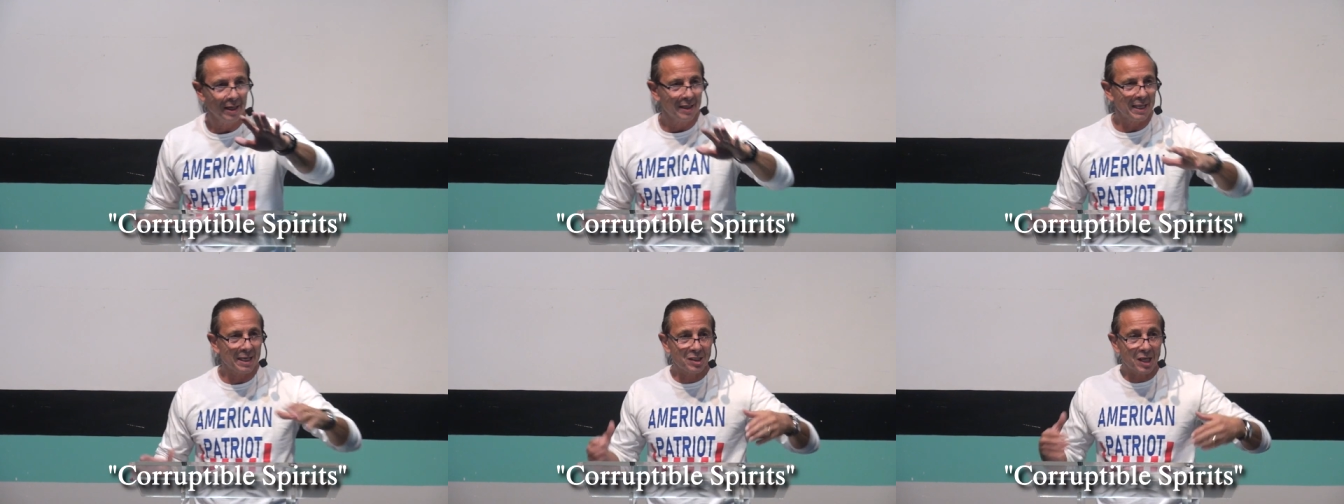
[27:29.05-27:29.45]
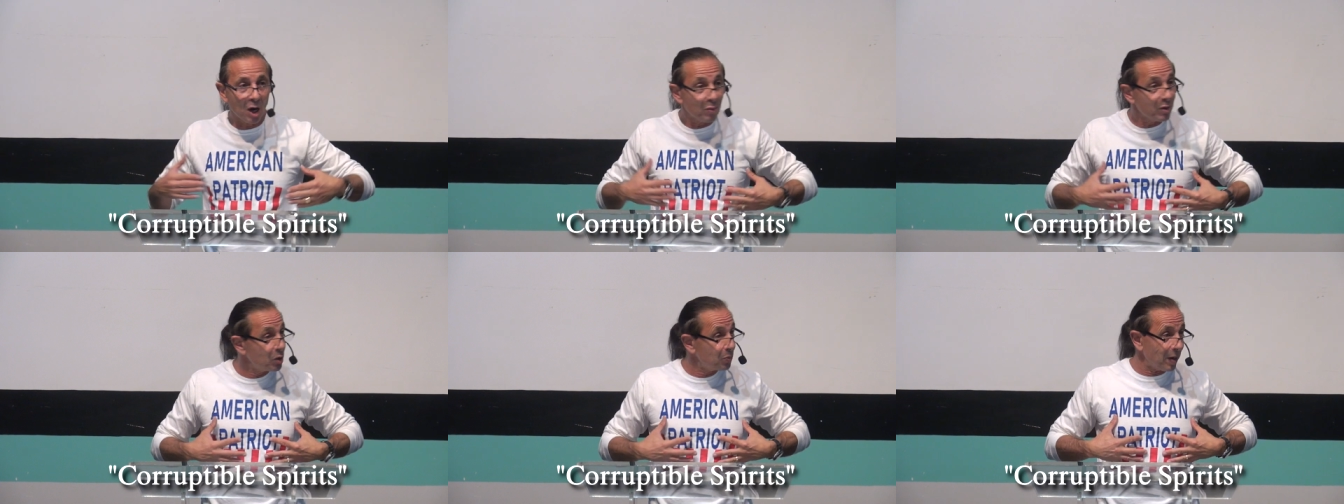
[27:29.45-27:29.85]
That's our
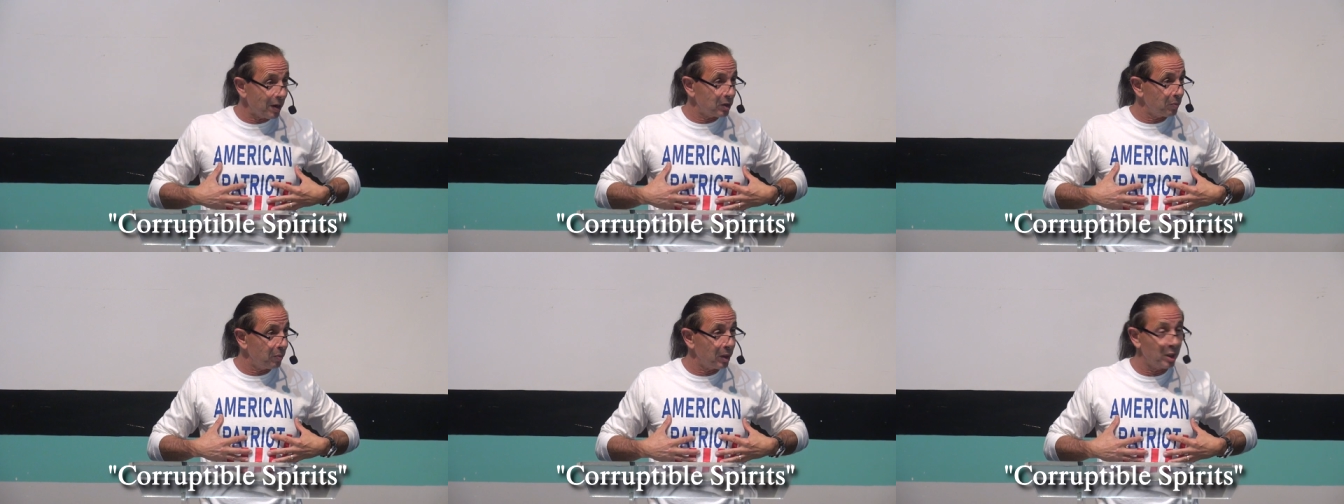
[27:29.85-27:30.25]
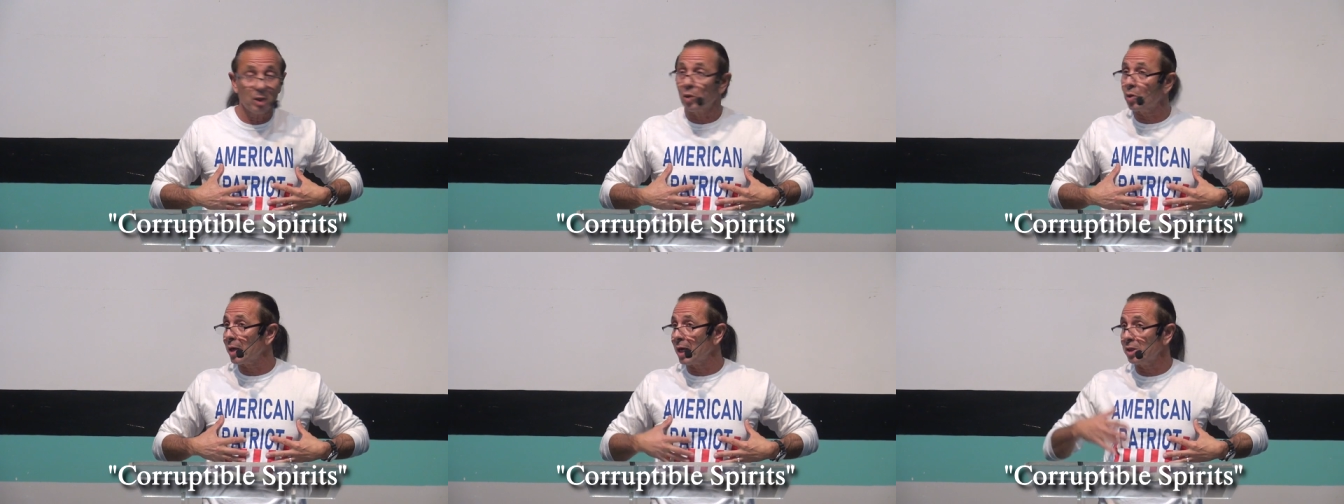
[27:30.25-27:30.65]
responsibility.
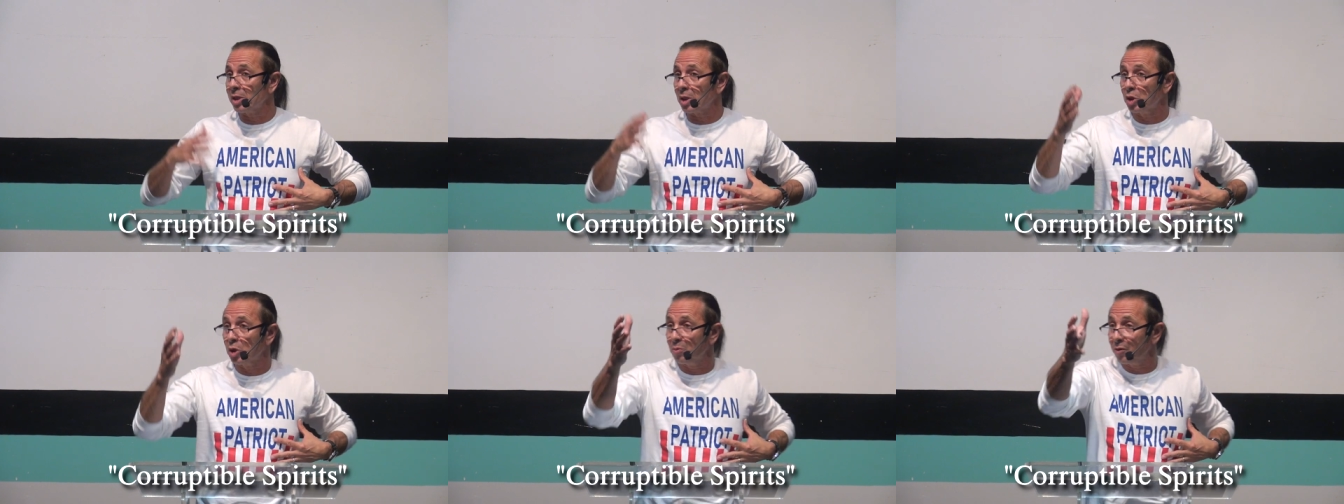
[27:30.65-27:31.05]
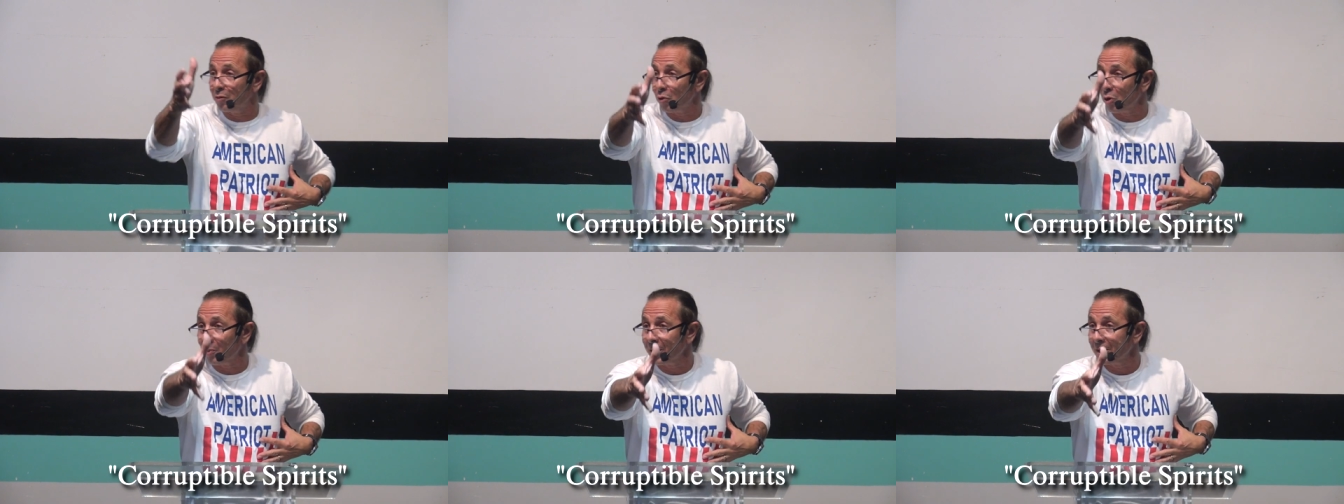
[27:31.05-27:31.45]
Lord, I set you
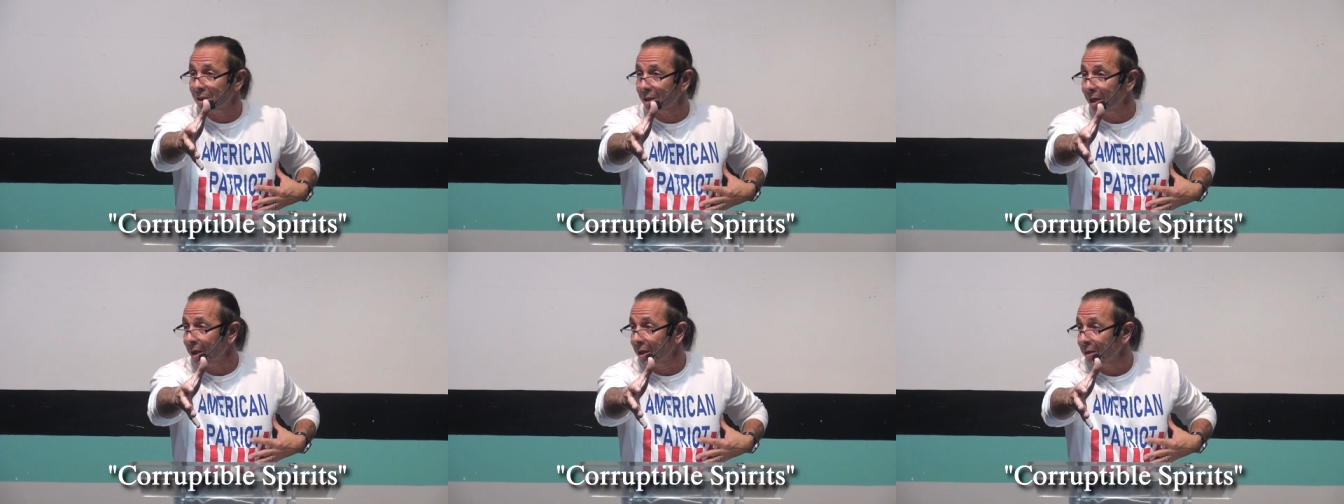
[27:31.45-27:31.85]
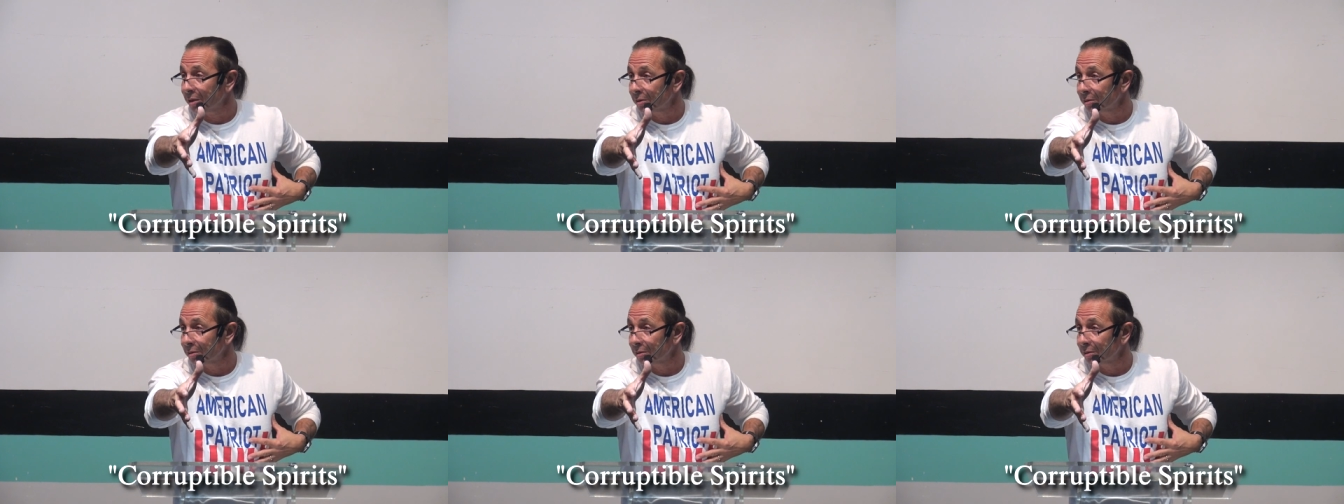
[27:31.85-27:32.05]
before me today.